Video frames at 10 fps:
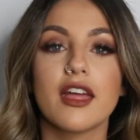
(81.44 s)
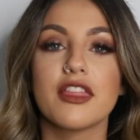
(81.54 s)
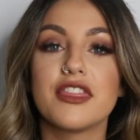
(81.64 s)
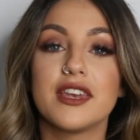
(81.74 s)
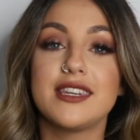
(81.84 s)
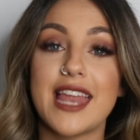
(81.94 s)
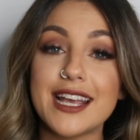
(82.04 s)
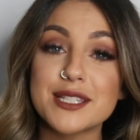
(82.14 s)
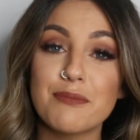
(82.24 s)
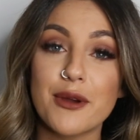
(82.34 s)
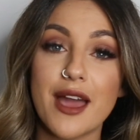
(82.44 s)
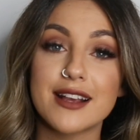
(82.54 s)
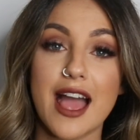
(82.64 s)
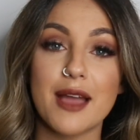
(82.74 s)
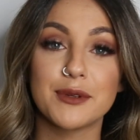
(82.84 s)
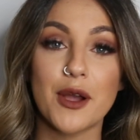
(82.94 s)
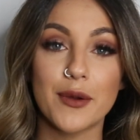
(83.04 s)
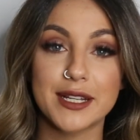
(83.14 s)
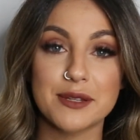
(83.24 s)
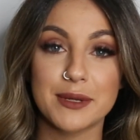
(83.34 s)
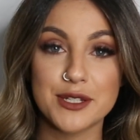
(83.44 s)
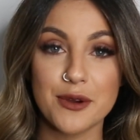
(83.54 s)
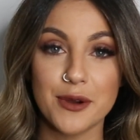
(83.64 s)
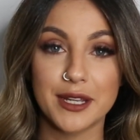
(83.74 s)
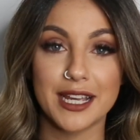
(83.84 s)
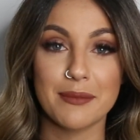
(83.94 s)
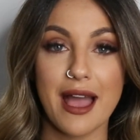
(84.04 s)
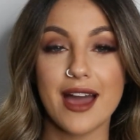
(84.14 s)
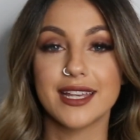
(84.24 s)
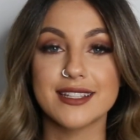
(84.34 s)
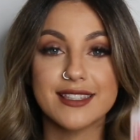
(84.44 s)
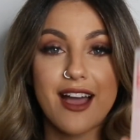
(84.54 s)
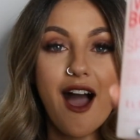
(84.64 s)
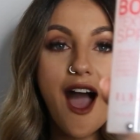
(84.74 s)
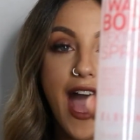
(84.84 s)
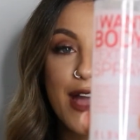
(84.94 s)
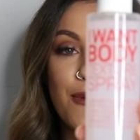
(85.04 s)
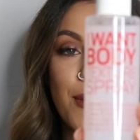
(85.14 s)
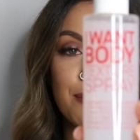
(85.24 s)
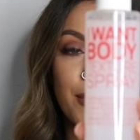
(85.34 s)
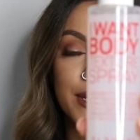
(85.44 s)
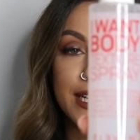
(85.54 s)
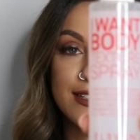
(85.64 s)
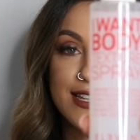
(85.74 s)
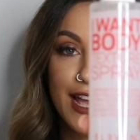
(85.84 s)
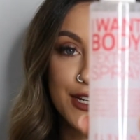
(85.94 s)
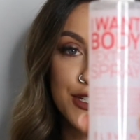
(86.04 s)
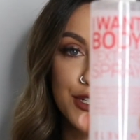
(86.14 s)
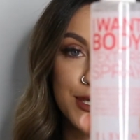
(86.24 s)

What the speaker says: The next product I'm going to be talking about is the I Want Body Texture